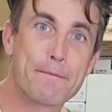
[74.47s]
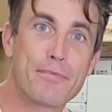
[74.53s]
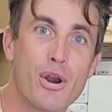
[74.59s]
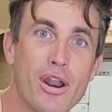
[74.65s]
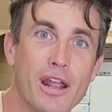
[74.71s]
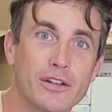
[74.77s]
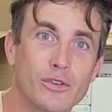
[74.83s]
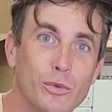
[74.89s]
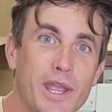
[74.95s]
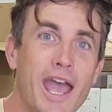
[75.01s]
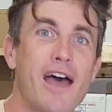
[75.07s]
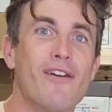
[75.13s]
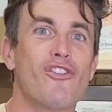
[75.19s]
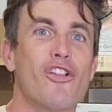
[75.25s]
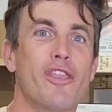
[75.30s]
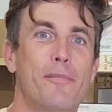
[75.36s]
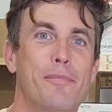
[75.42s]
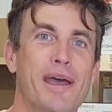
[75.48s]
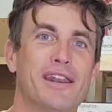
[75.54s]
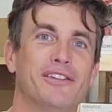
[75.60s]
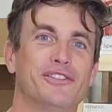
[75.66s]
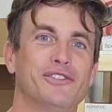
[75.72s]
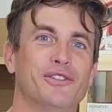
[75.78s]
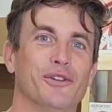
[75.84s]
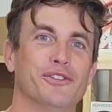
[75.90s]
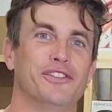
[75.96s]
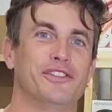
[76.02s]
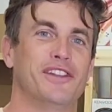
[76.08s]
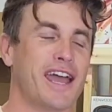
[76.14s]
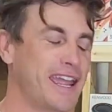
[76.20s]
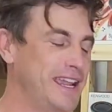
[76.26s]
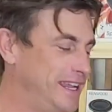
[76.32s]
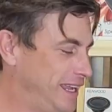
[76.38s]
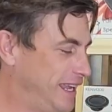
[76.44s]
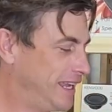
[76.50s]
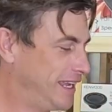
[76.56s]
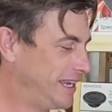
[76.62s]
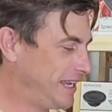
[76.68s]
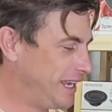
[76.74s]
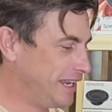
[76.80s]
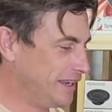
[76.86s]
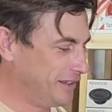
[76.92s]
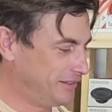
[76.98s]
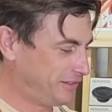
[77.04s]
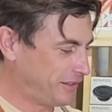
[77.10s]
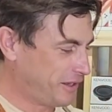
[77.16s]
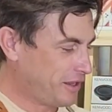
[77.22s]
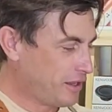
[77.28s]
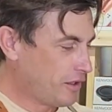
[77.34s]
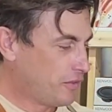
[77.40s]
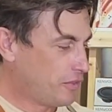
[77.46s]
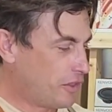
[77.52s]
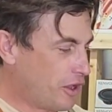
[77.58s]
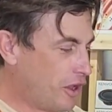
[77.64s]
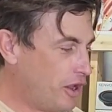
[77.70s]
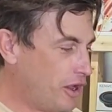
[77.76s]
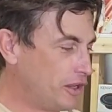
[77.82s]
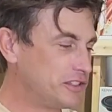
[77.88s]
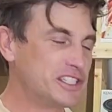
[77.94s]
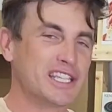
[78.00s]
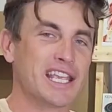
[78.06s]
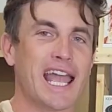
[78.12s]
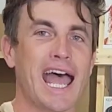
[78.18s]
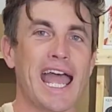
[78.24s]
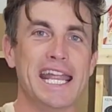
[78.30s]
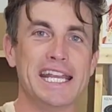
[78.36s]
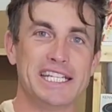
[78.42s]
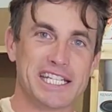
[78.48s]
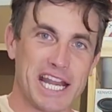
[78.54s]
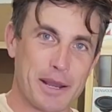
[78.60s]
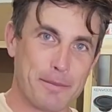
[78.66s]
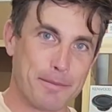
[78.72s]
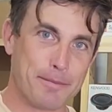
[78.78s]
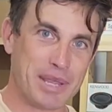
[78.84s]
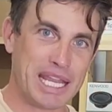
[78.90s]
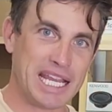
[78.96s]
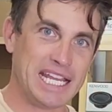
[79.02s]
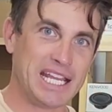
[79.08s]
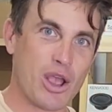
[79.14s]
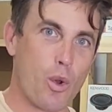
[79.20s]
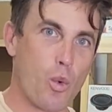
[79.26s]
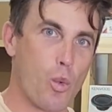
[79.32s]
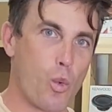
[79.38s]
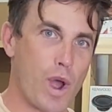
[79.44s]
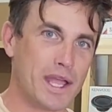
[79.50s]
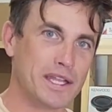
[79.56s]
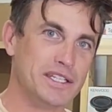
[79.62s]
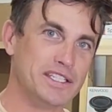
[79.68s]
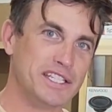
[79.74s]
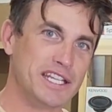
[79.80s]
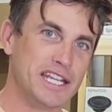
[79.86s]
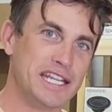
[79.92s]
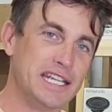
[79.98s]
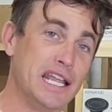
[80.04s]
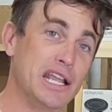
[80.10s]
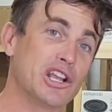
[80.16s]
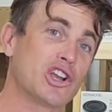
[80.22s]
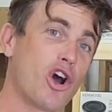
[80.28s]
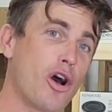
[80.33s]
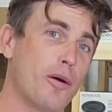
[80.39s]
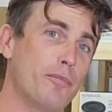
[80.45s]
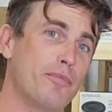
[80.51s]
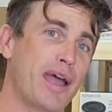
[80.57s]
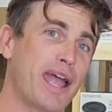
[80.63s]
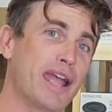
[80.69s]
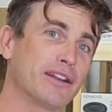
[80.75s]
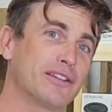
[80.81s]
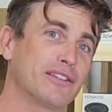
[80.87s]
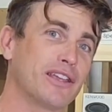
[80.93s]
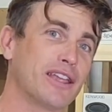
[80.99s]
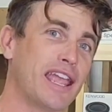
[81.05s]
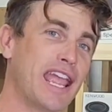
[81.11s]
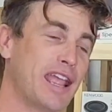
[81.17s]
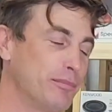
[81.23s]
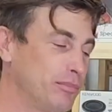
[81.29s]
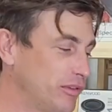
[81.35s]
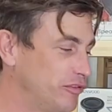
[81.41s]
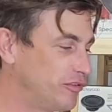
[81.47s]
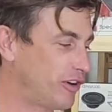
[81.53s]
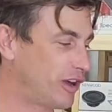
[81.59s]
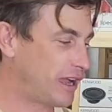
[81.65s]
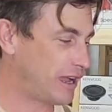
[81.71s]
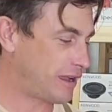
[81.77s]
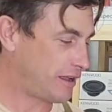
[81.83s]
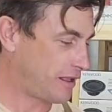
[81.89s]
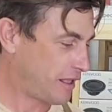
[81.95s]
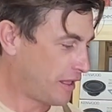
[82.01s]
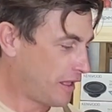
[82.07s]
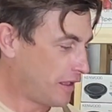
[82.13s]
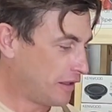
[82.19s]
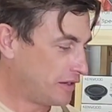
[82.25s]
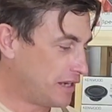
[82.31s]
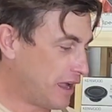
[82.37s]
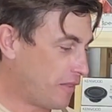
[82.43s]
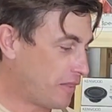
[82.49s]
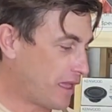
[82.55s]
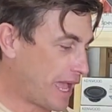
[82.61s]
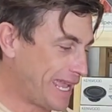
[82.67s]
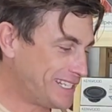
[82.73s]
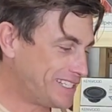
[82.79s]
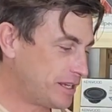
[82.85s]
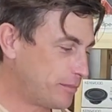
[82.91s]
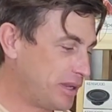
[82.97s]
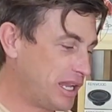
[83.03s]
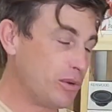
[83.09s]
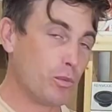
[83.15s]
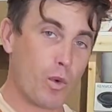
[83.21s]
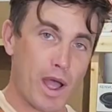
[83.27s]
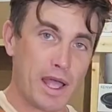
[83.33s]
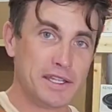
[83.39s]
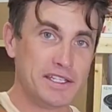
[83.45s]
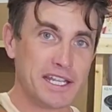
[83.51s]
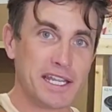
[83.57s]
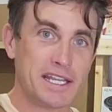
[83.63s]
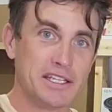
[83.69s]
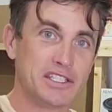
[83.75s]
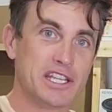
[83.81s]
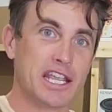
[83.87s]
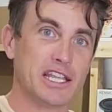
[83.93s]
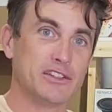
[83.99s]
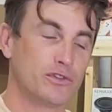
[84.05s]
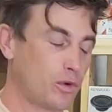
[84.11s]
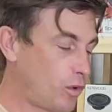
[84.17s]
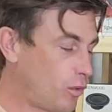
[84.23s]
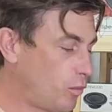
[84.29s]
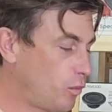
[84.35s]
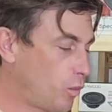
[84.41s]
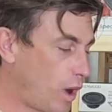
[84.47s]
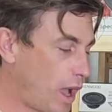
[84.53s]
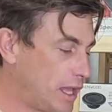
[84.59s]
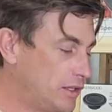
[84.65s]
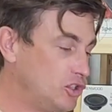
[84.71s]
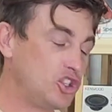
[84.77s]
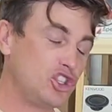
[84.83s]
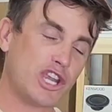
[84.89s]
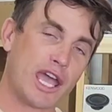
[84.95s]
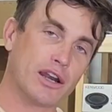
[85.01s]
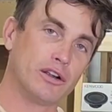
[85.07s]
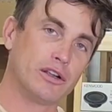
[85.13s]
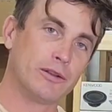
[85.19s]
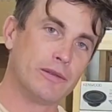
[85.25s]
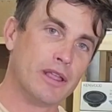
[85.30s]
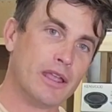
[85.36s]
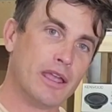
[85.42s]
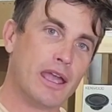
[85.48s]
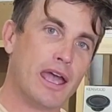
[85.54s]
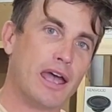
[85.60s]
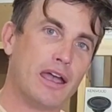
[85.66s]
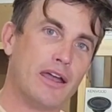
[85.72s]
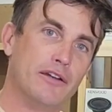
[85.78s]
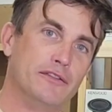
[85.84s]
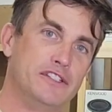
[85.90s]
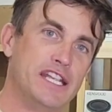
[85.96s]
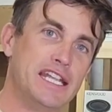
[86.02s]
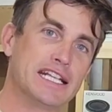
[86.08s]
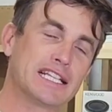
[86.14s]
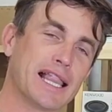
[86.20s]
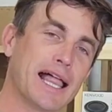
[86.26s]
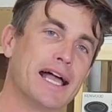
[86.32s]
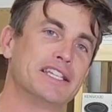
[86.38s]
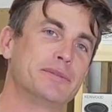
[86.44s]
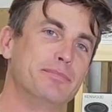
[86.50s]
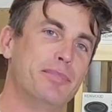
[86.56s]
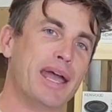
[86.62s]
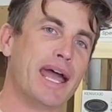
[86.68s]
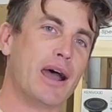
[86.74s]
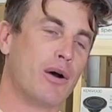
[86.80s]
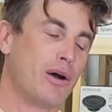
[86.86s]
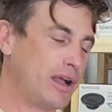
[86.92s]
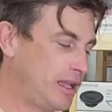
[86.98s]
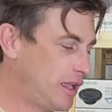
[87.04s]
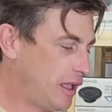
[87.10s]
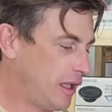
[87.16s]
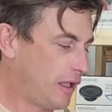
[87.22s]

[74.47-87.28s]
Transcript: Product we have on the pedestal today is the Hertz HMP 1D compact amplifier. Now the HMP 1D stands for one channel of D-class power.